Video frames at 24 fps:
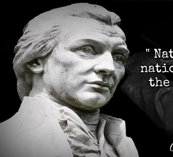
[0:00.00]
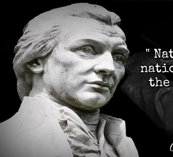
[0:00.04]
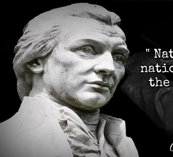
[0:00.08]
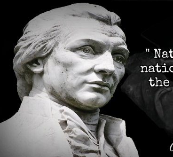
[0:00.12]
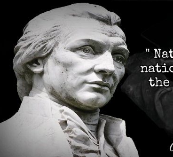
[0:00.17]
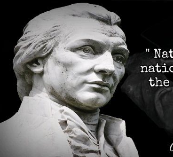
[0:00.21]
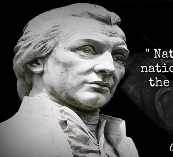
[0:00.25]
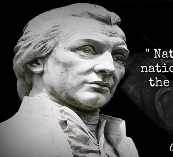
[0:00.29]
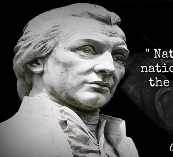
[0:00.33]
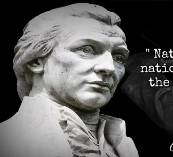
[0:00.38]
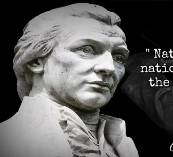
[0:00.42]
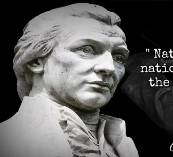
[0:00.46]

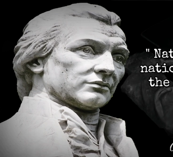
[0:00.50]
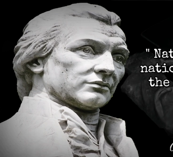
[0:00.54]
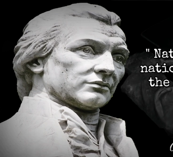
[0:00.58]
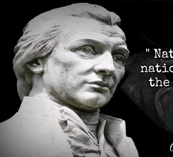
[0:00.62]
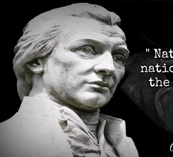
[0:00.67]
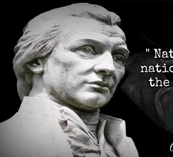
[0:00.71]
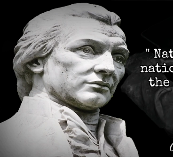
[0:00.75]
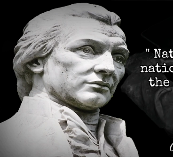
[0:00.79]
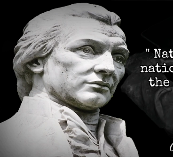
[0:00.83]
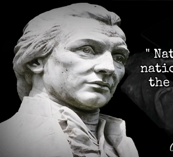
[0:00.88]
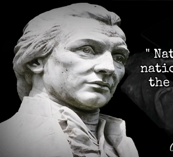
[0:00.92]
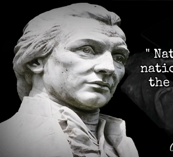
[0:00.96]

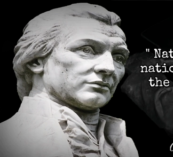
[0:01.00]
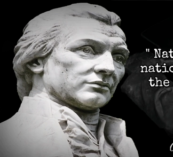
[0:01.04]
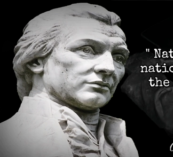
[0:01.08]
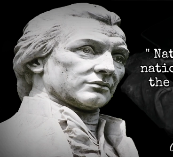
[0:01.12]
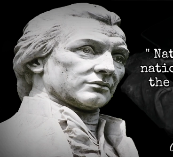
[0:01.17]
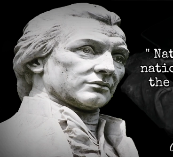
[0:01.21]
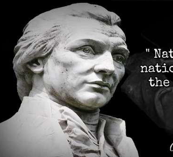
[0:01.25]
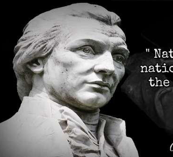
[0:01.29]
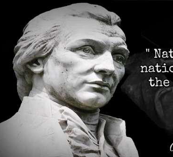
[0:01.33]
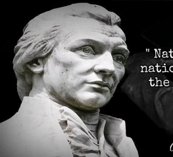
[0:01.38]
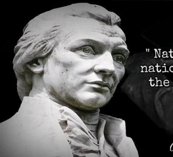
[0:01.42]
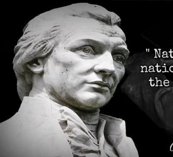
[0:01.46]

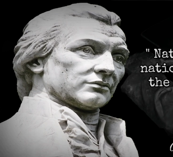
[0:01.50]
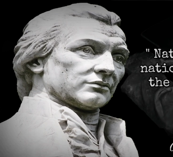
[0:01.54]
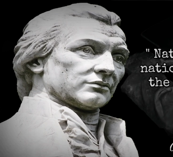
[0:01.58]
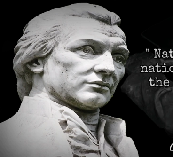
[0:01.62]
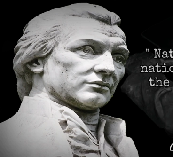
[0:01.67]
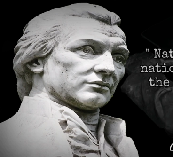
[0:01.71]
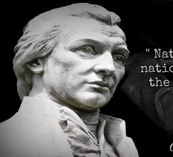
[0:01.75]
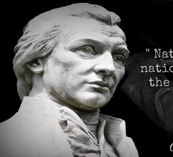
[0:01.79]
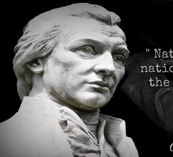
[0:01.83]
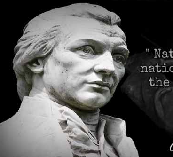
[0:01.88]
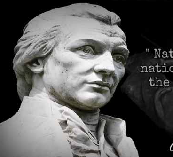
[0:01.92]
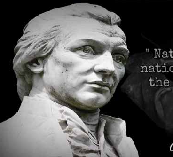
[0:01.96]

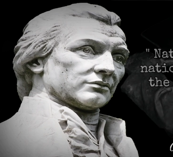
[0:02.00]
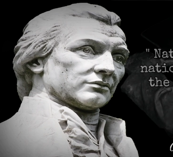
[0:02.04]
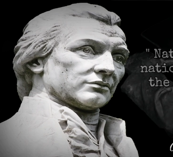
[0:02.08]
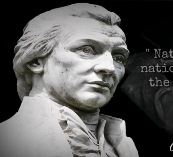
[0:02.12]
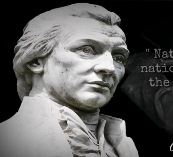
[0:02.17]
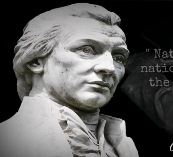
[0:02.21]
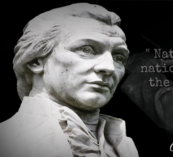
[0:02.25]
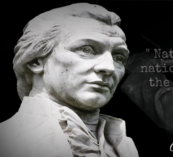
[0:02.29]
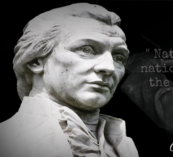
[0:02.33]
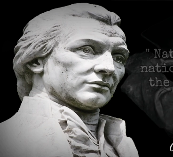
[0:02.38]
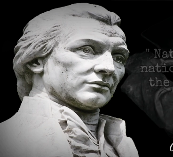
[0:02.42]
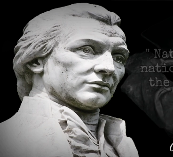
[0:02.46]

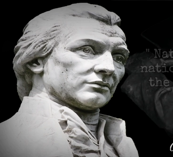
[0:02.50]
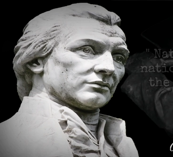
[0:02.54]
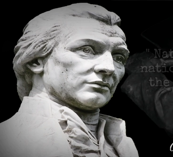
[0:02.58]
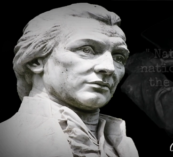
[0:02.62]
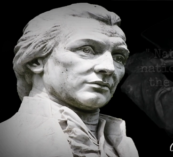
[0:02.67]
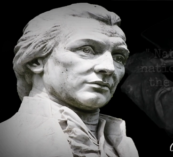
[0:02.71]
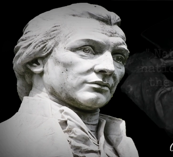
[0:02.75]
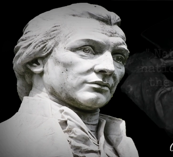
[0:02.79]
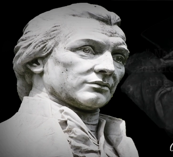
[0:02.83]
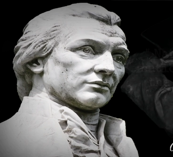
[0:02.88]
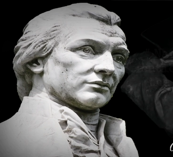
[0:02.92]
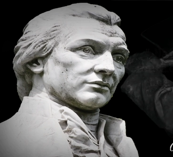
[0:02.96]

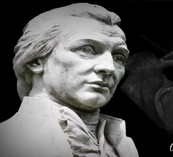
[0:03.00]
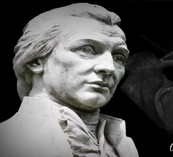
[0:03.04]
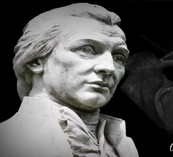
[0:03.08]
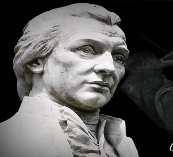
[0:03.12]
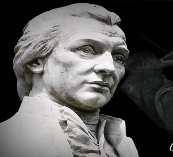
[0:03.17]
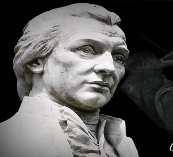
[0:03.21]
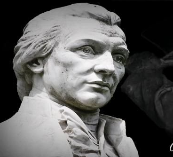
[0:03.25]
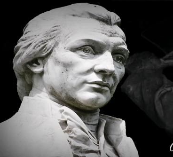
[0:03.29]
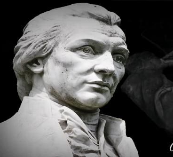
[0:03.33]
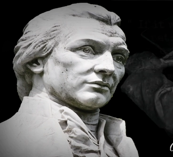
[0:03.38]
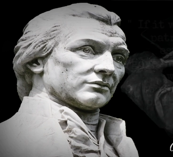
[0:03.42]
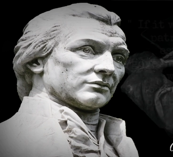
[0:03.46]

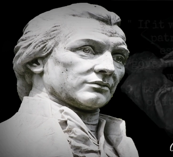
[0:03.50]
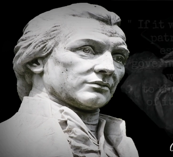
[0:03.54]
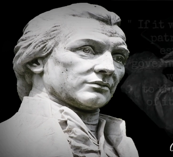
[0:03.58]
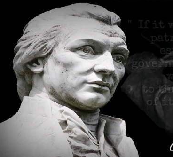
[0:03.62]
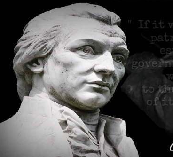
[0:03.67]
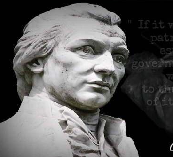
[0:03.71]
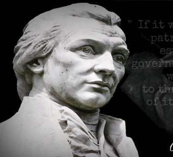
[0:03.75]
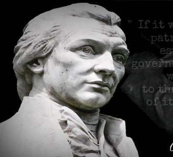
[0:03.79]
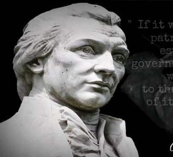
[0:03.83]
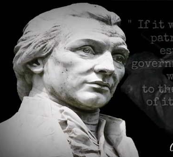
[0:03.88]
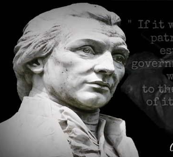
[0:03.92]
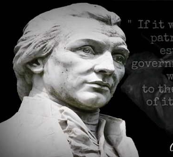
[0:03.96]

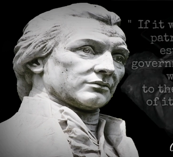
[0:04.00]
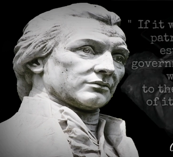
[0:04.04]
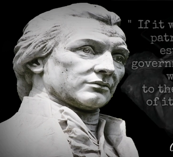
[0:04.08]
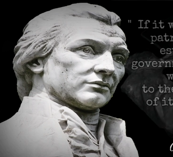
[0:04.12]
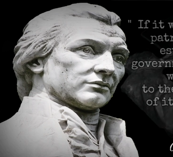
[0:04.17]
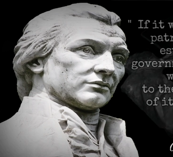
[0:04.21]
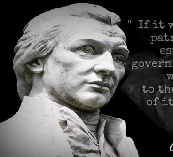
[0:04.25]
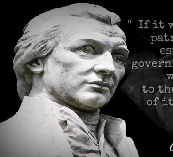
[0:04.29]
No one is speaking in this clip.